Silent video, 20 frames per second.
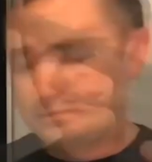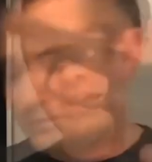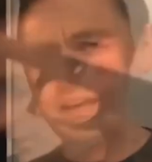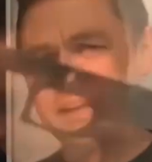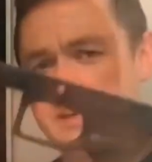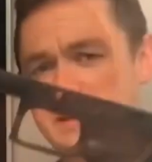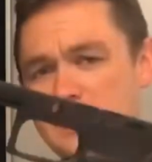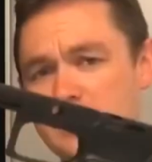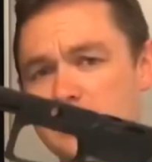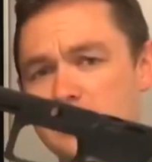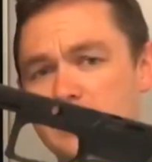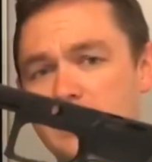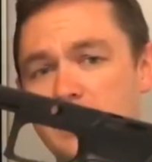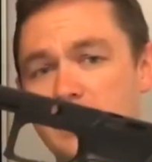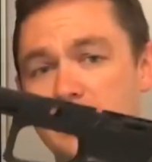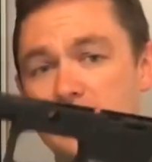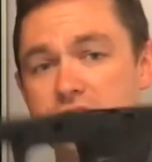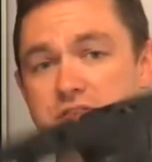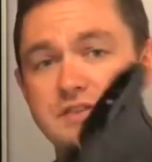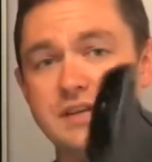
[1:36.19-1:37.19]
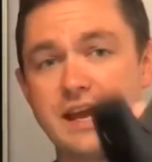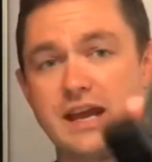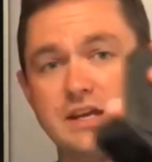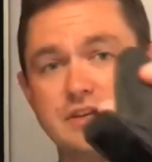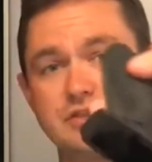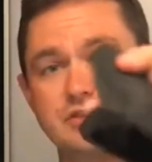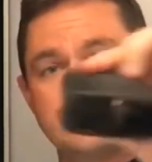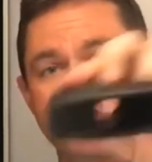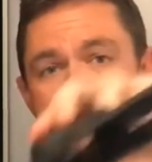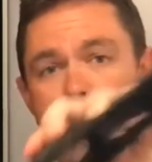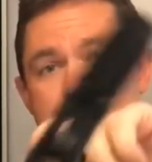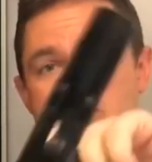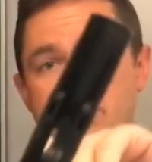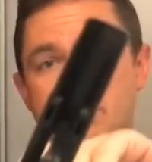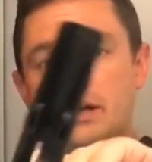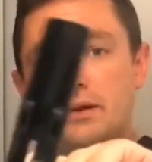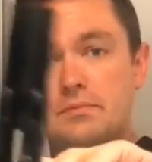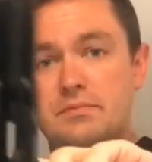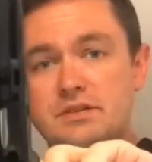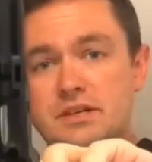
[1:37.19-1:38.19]
Here is a
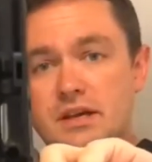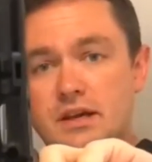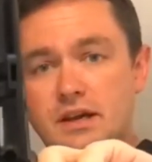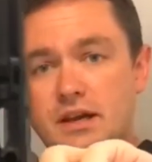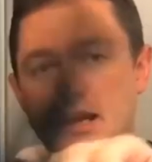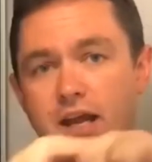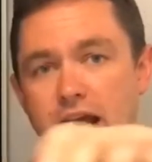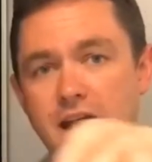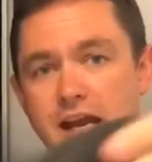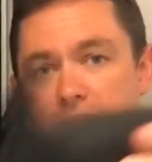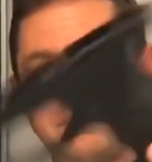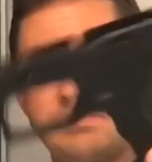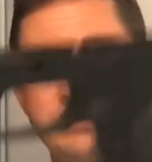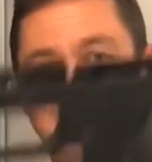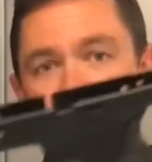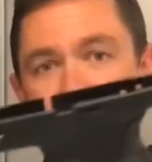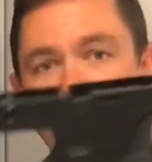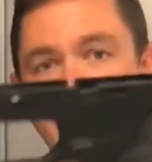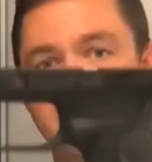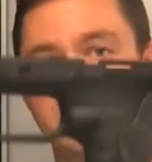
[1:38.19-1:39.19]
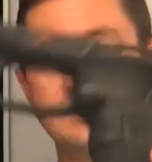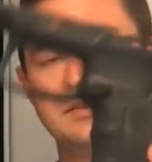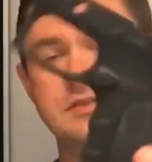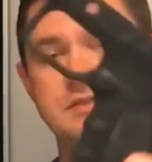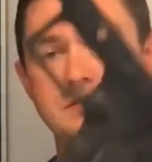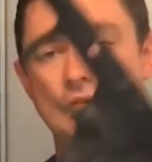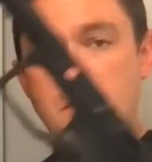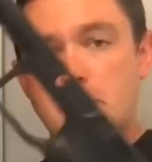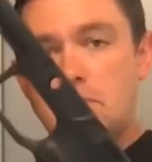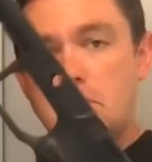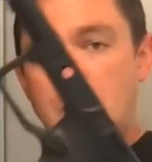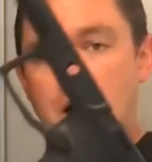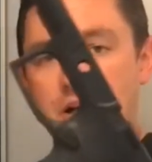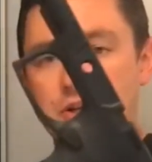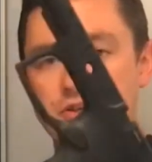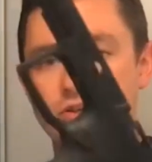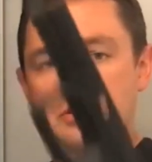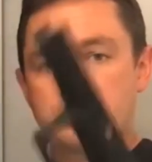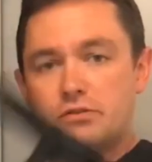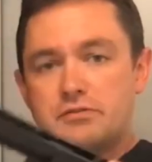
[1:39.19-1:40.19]
stripped APX
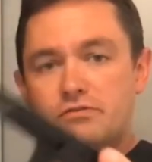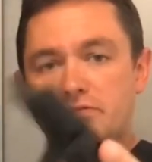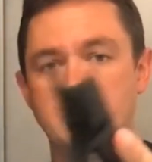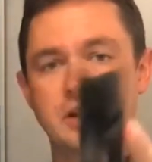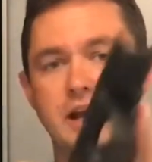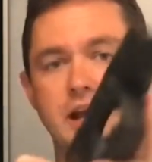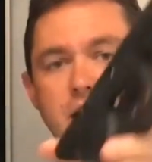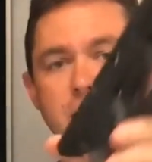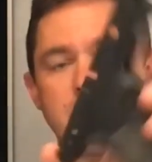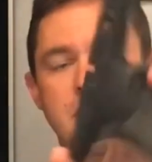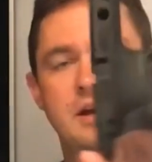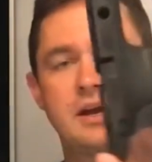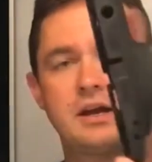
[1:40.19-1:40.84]
modular frame.